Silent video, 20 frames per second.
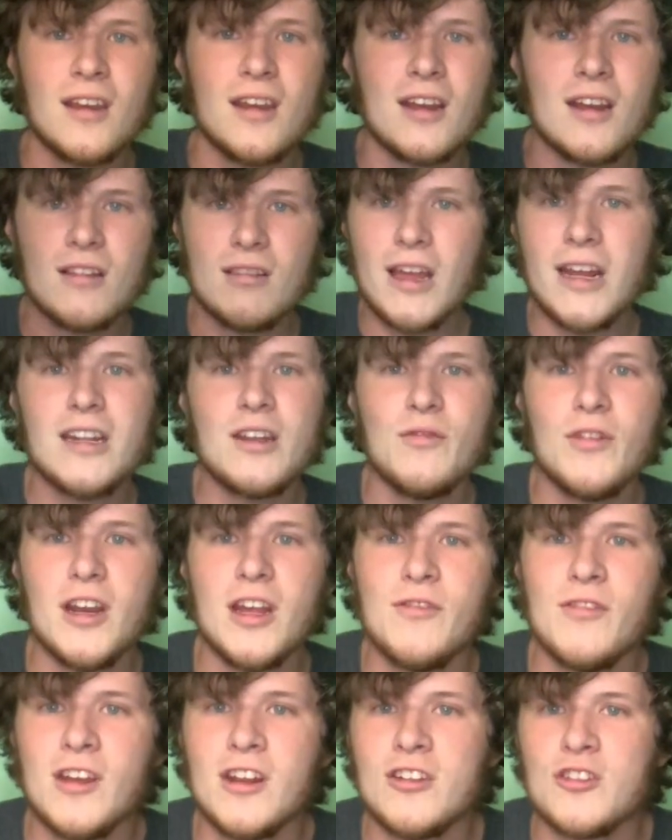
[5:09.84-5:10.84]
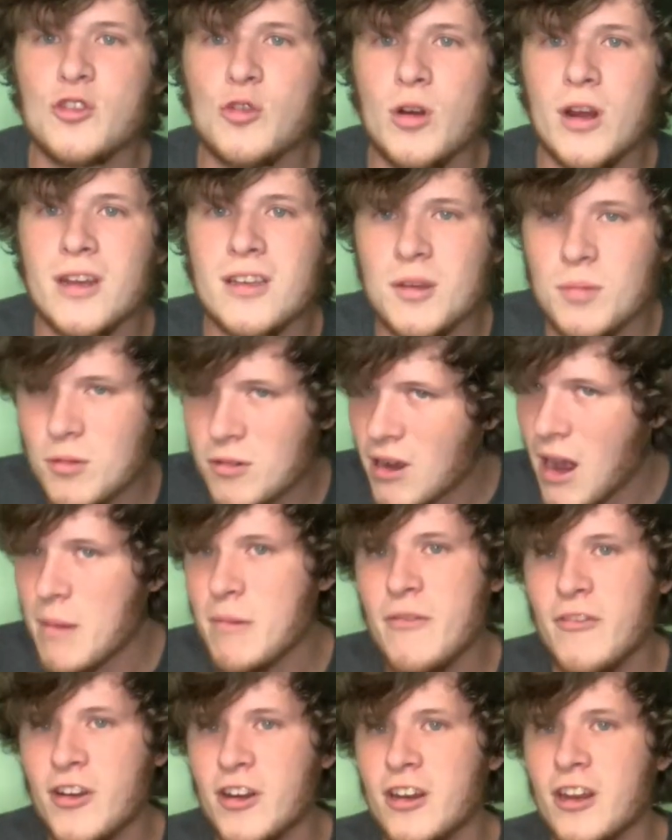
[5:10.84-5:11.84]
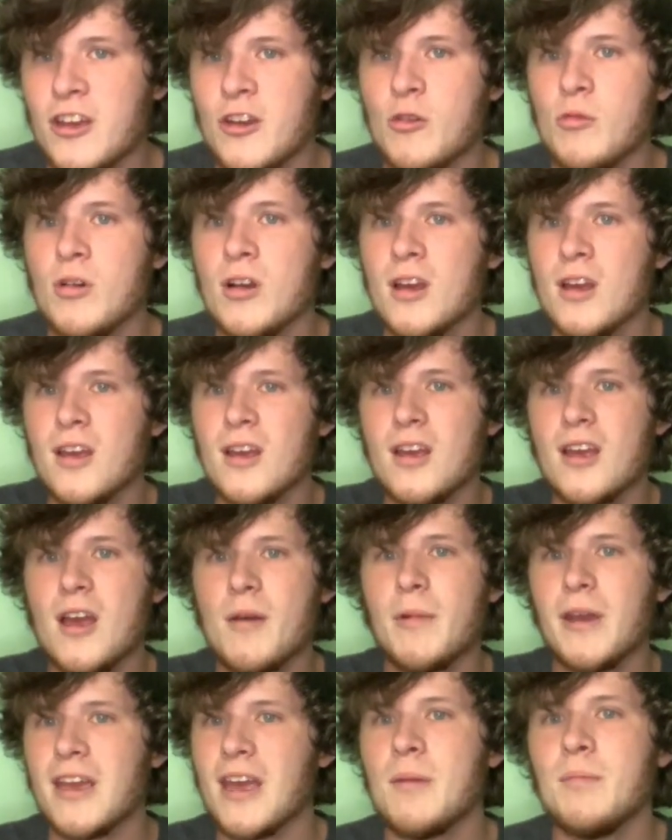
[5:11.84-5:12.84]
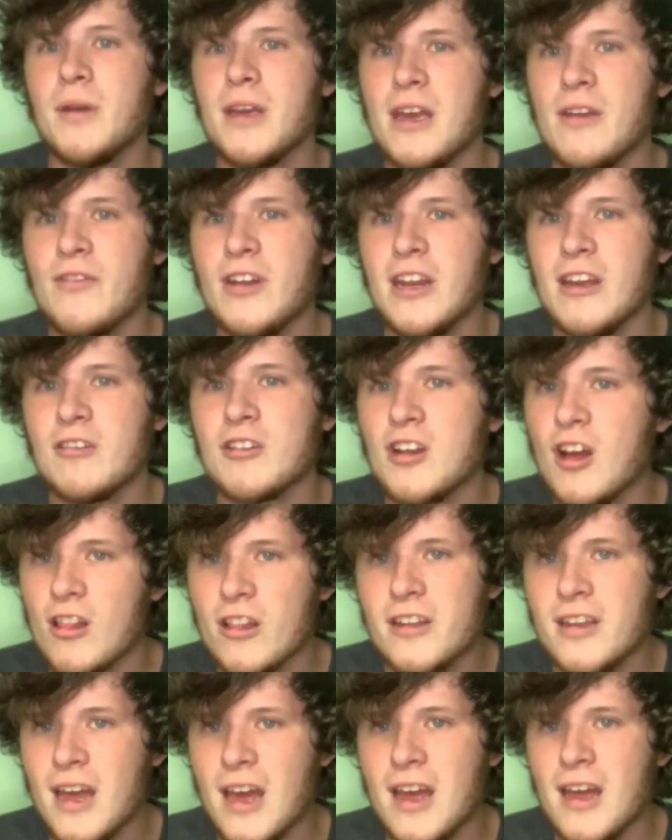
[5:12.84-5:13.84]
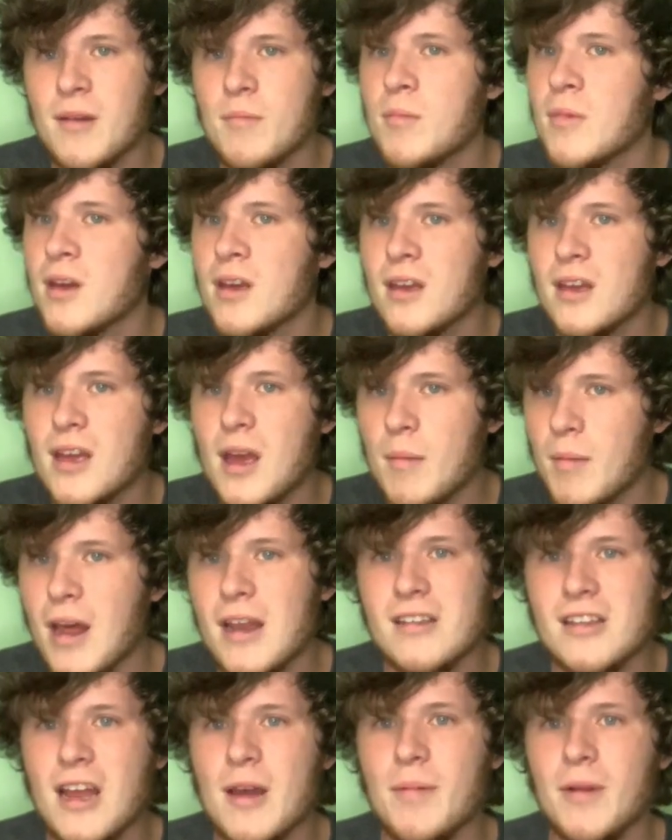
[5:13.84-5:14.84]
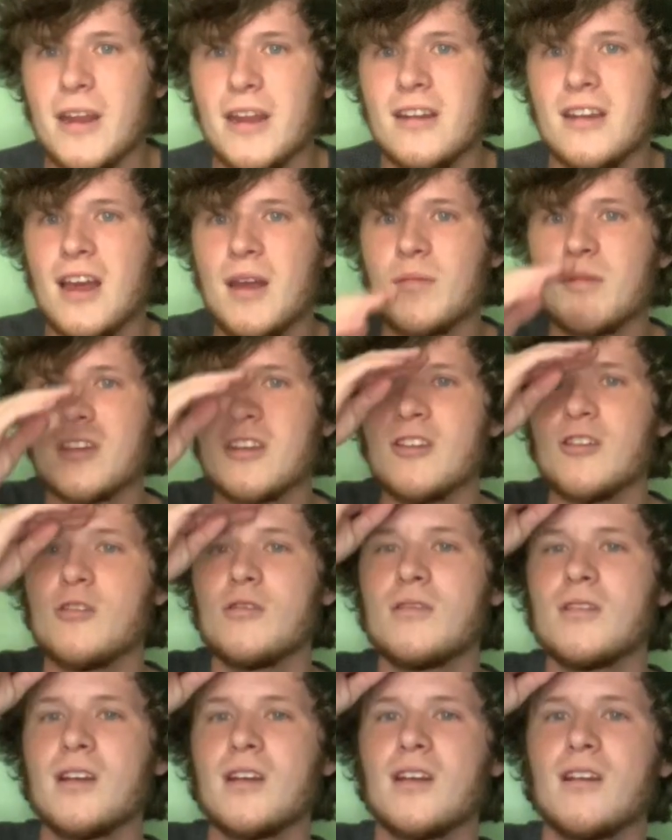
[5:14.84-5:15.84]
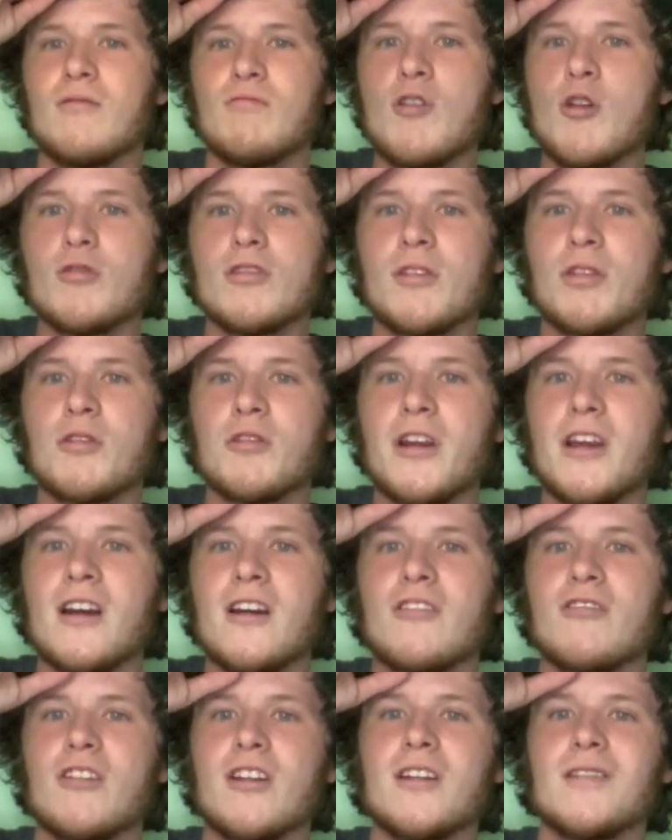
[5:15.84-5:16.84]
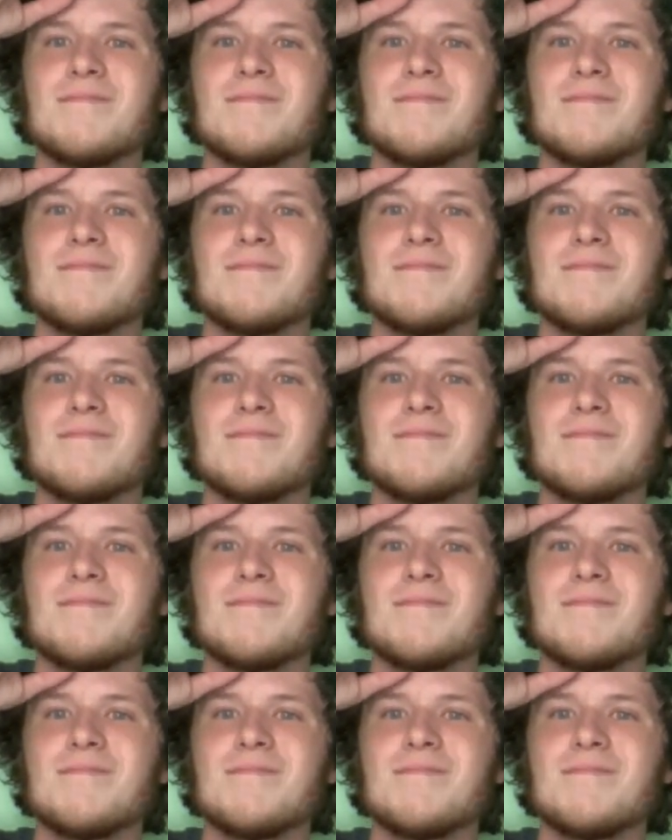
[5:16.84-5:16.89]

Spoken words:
Like the video if you enjoyed. Subscribe if you're new. I make NBA videos all the time. I'm not stopping anytime soon. Road to 300.